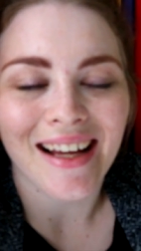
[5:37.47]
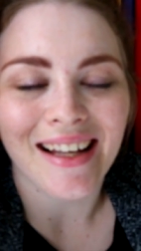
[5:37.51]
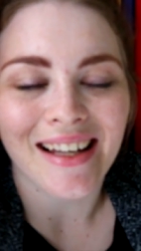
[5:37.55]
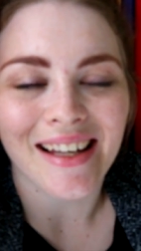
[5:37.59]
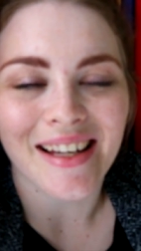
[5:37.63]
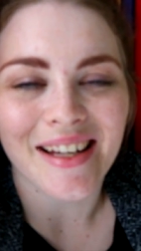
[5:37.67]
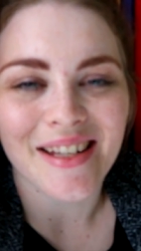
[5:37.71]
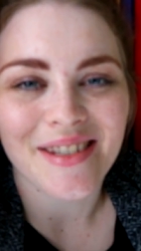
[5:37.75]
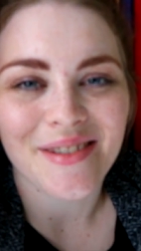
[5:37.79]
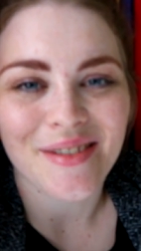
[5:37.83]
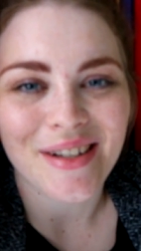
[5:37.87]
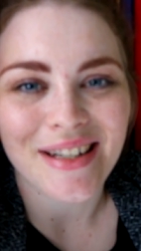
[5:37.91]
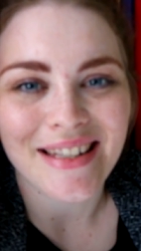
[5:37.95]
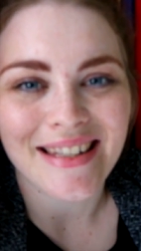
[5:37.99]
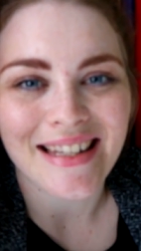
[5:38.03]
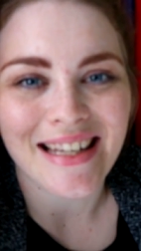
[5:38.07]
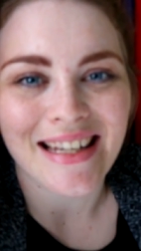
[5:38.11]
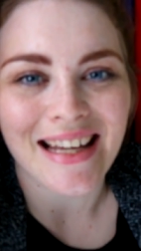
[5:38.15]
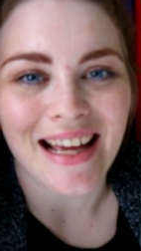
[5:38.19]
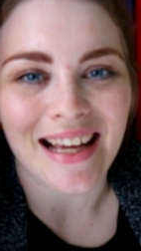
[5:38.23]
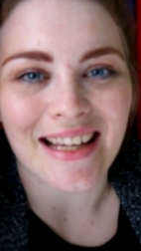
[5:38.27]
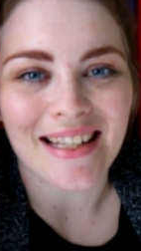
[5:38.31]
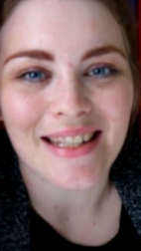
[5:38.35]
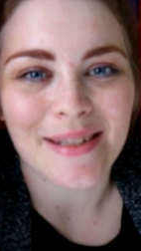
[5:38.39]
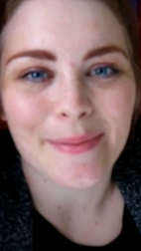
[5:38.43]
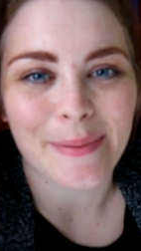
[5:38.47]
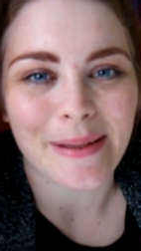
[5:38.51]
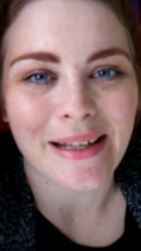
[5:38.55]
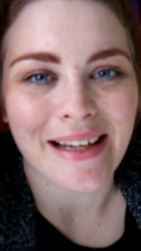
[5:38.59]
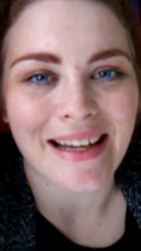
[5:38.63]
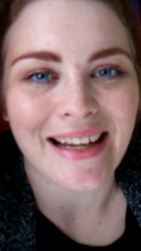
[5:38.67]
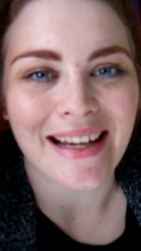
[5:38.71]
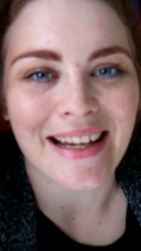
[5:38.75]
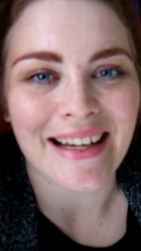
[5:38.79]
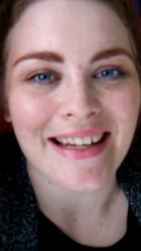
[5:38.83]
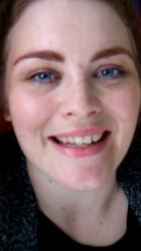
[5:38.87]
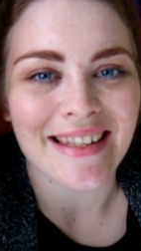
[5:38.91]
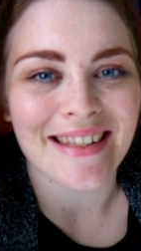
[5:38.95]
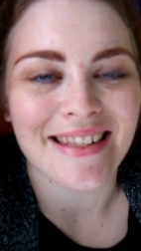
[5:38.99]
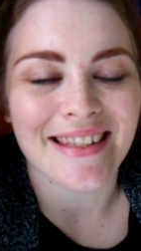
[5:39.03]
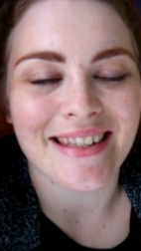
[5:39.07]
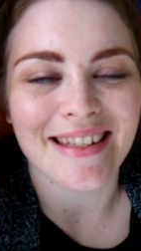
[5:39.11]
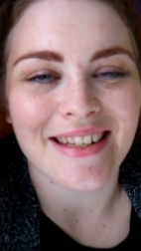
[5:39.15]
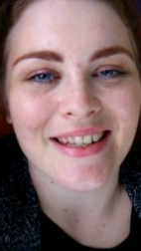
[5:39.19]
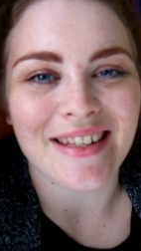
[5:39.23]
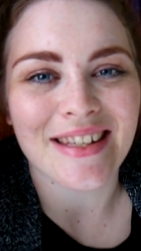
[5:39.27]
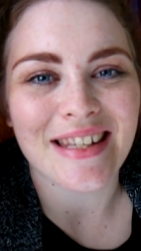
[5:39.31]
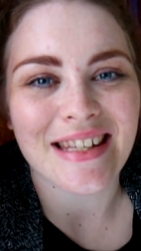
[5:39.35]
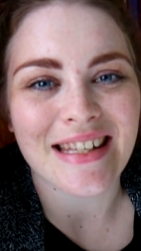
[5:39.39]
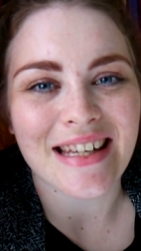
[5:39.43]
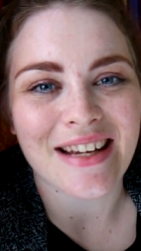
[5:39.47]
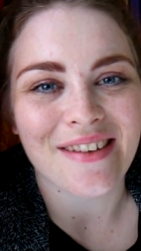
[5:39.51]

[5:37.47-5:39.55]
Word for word: Lingshui is a nice place. You should